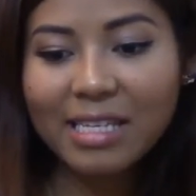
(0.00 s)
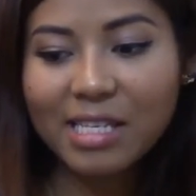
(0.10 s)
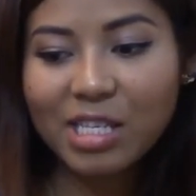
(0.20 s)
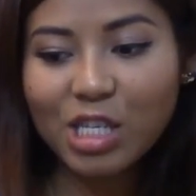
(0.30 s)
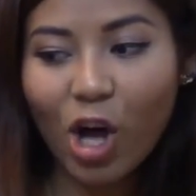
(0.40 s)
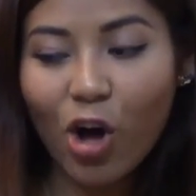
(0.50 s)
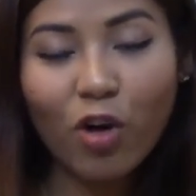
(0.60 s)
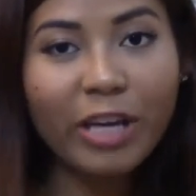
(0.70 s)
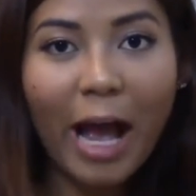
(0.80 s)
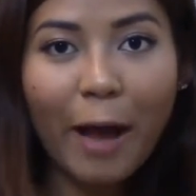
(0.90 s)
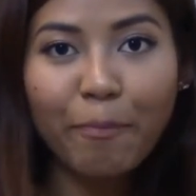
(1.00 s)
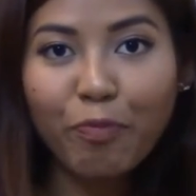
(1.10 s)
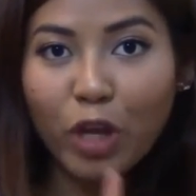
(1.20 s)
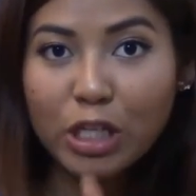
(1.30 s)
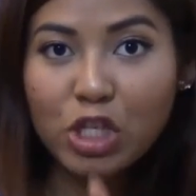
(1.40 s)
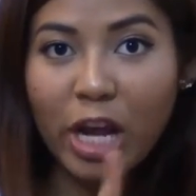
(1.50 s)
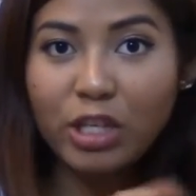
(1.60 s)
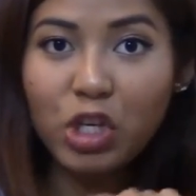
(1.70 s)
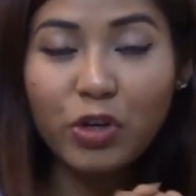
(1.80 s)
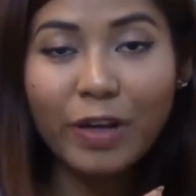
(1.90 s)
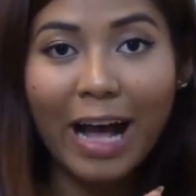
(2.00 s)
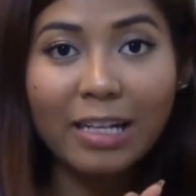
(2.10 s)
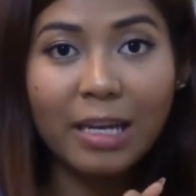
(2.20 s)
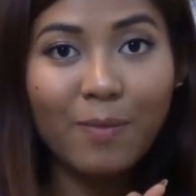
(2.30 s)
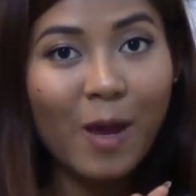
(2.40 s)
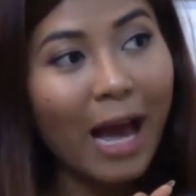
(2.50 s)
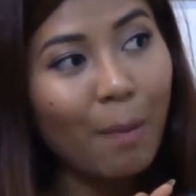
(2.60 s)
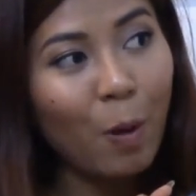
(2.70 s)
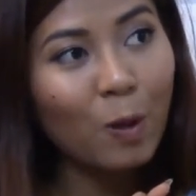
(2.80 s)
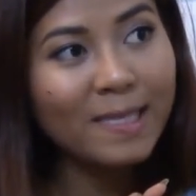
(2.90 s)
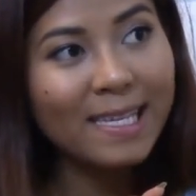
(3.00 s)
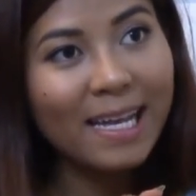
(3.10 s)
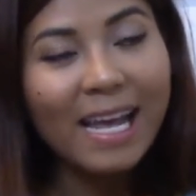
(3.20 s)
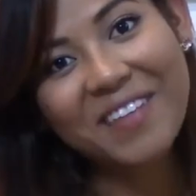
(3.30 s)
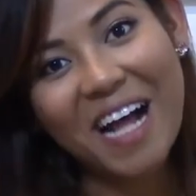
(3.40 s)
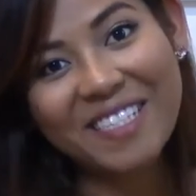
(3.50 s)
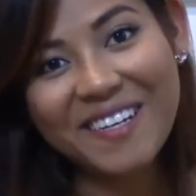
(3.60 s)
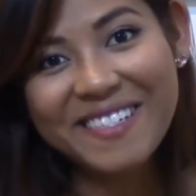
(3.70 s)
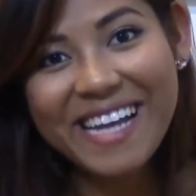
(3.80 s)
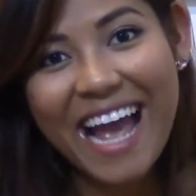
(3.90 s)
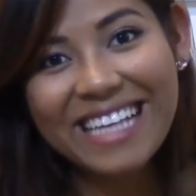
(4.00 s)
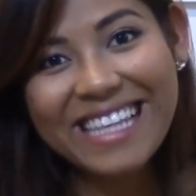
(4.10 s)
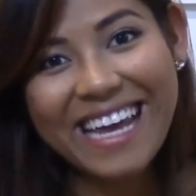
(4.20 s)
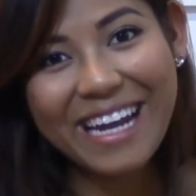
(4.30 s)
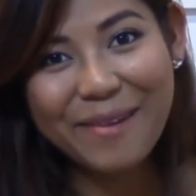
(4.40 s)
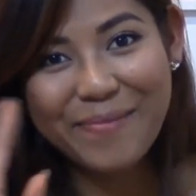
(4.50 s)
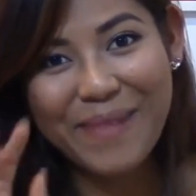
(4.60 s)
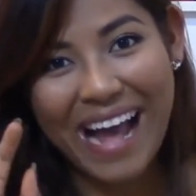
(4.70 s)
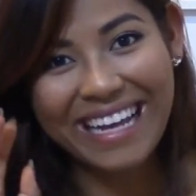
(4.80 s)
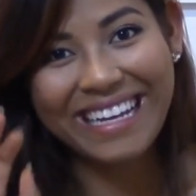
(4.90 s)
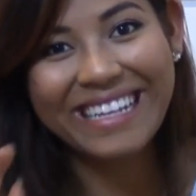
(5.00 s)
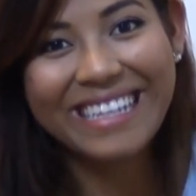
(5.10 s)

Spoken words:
So yeah, stay tuned. I'll keep you guys posted. I'll talk to you guys later. Bye.